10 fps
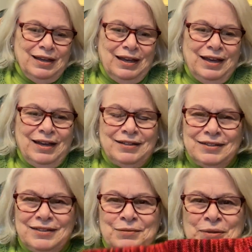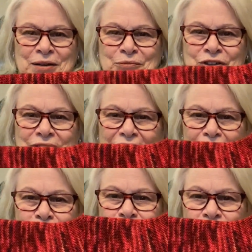And but I'm really
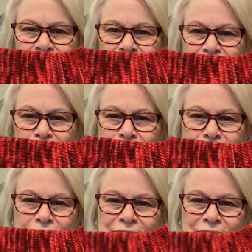happy with them.